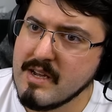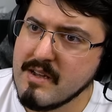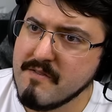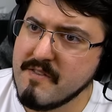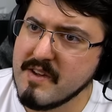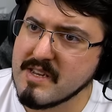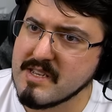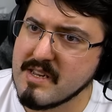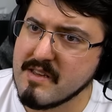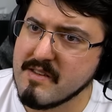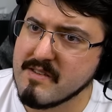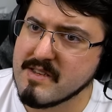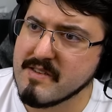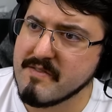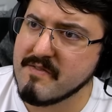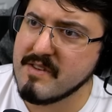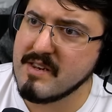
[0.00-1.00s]
Fix it
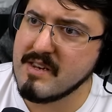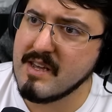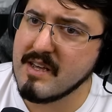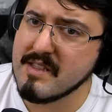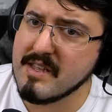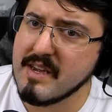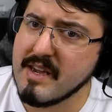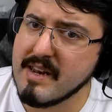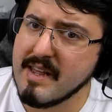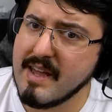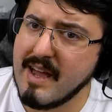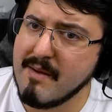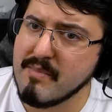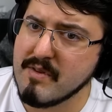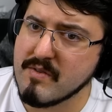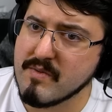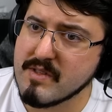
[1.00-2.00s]
is if nothing had
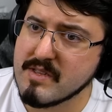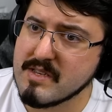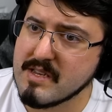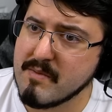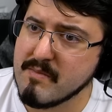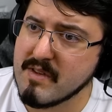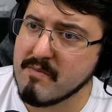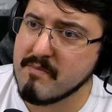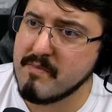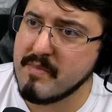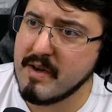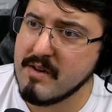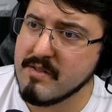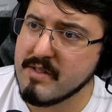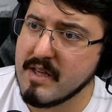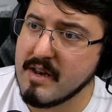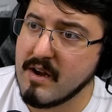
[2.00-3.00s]
happened with something
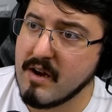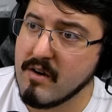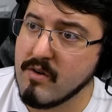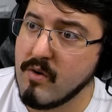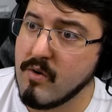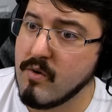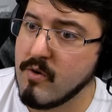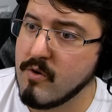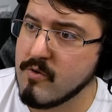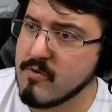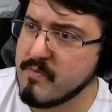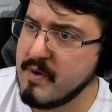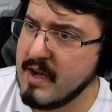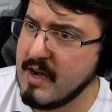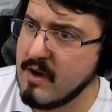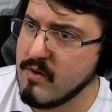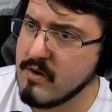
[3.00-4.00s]
better than our old
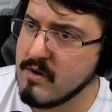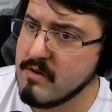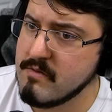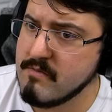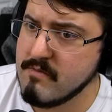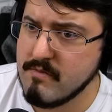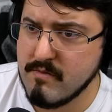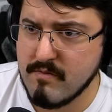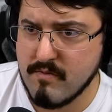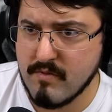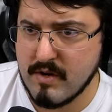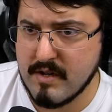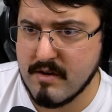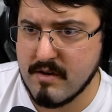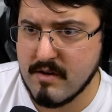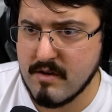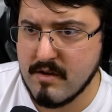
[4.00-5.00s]
power. What?